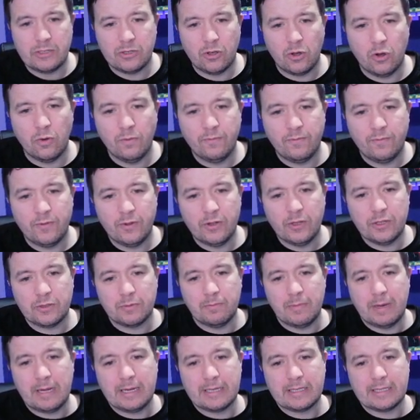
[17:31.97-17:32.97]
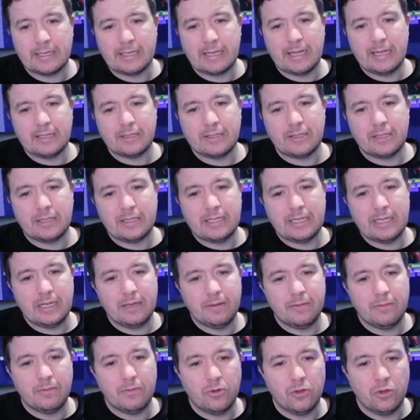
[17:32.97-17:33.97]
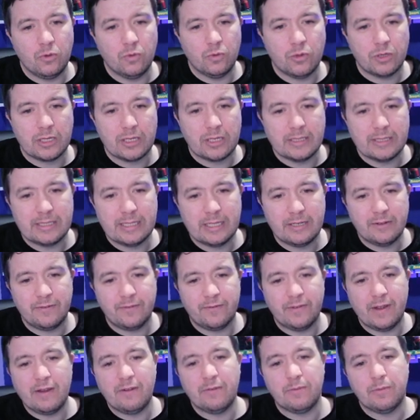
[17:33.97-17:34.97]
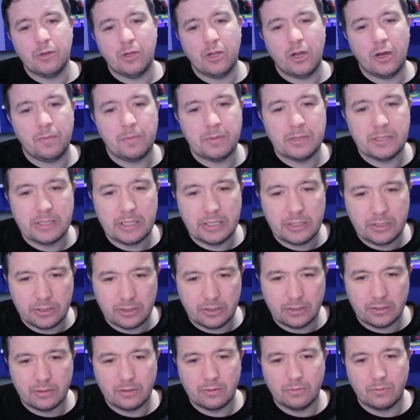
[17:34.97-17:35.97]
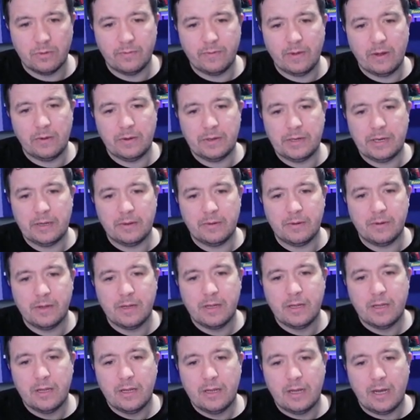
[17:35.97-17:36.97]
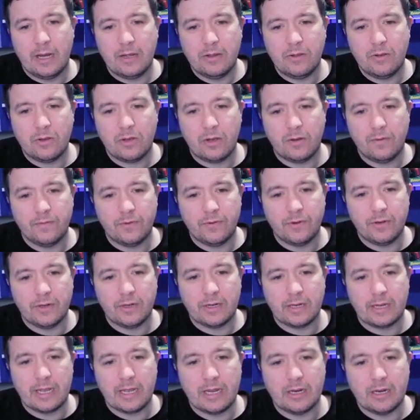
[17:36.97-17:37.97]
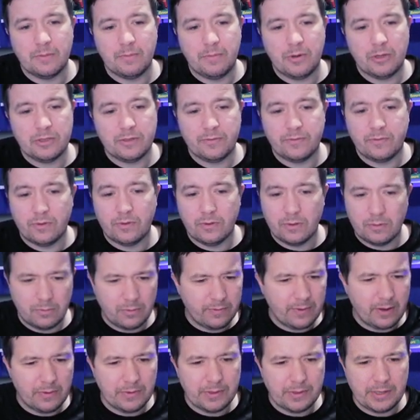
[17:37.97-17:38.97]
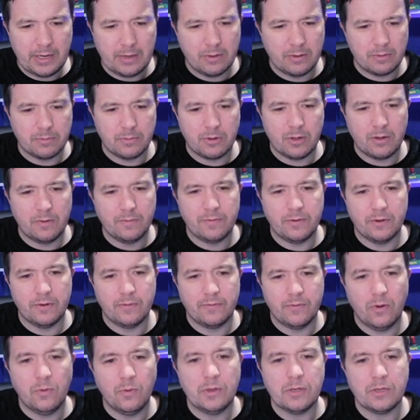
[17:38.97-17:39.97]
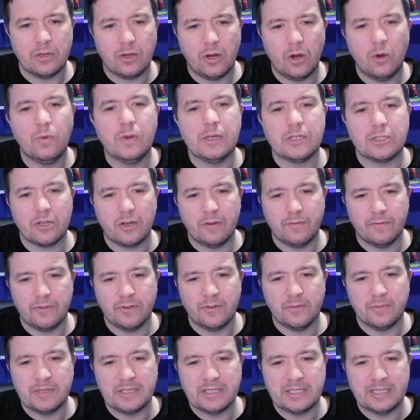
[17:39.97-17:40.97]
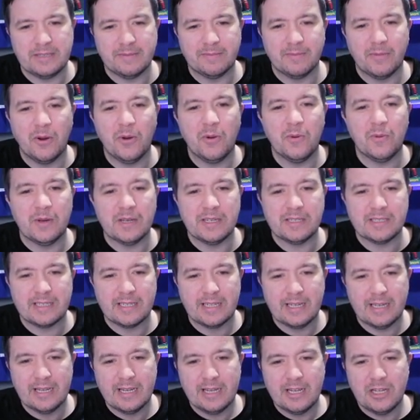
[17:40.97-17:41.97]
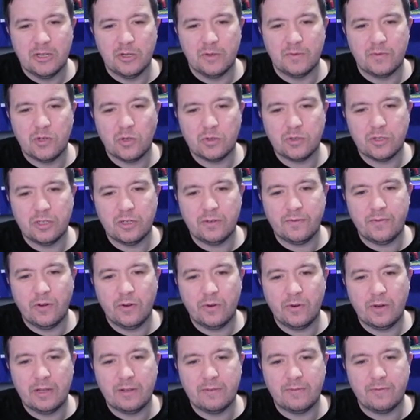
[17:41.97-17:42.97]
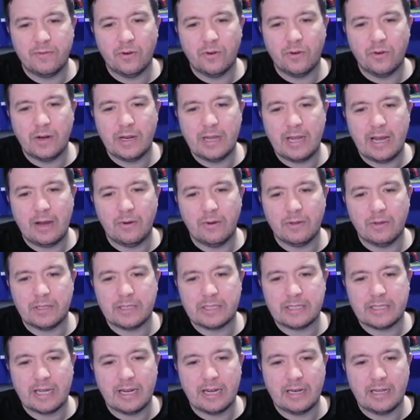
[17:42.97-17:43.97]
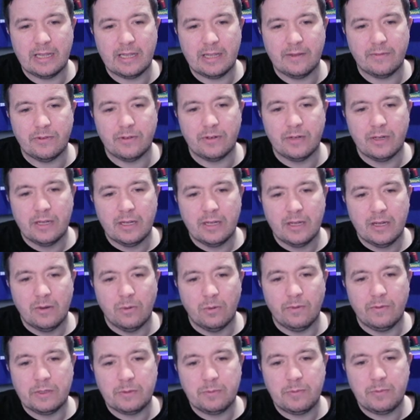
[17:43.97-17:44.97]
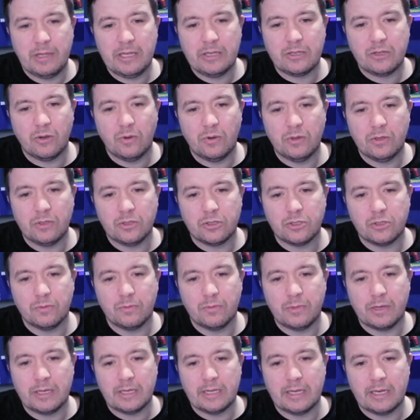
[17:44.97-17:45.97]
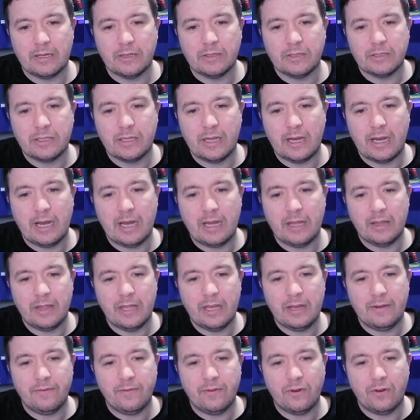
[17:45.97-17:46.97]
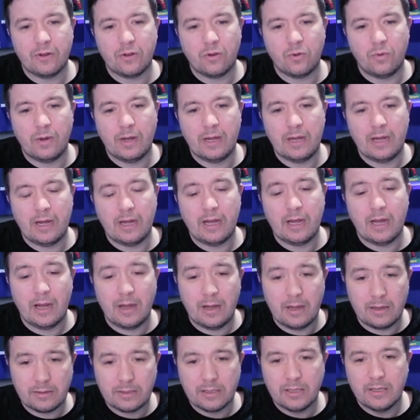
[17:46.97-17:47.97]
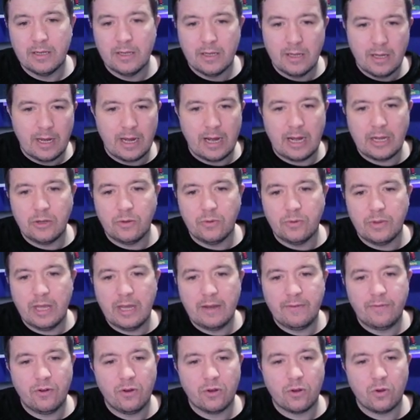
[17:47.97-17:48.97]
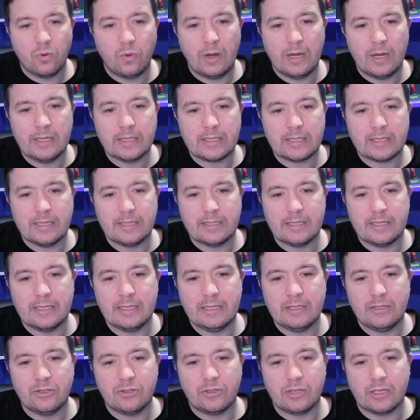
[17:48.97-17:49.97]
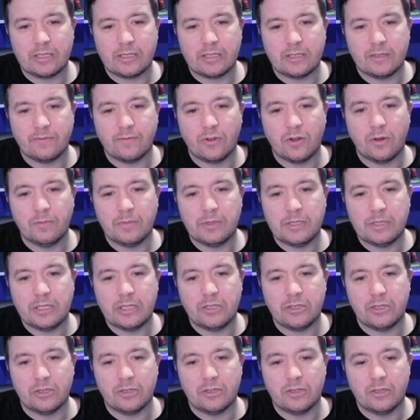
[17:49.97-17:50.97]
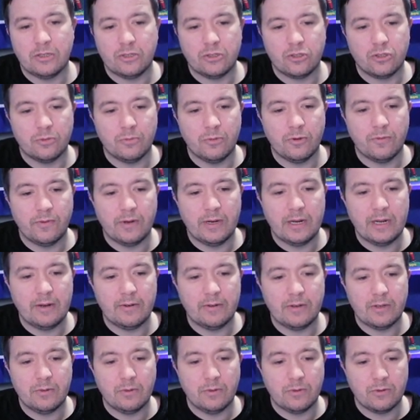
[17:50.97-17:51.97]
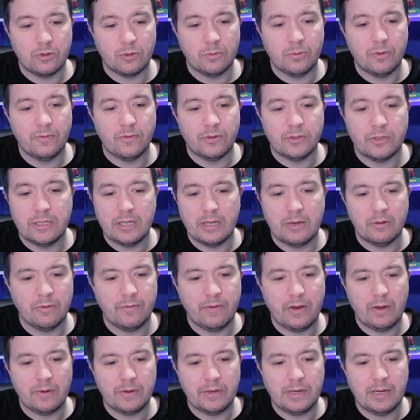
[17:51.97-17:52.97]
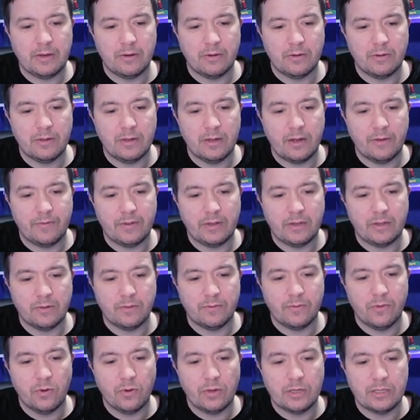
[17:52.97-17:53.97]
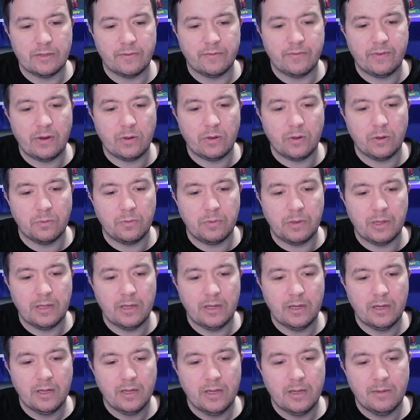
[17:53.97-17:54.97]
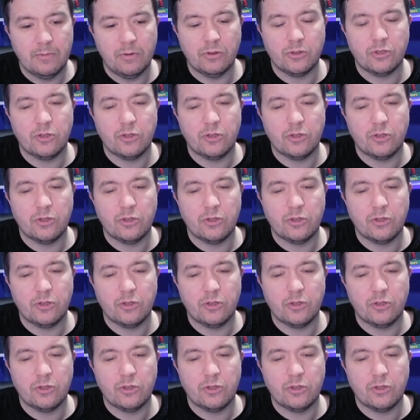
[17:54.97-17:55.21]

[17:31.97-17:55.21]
home first match against a team you would consider favourable opposition, without a doubt. Are you confident in getting a positive result? Without a doubt, I'm confident. i always, confident in my team, always. You've chosen Navone for it out of the starting 11, with his place going to somebody else. Are therefore quite. Are, are, are you therefore quite as an interest of competition in some other area with some others? Yeah, without a doubt. I think Navone is a very good player, but it's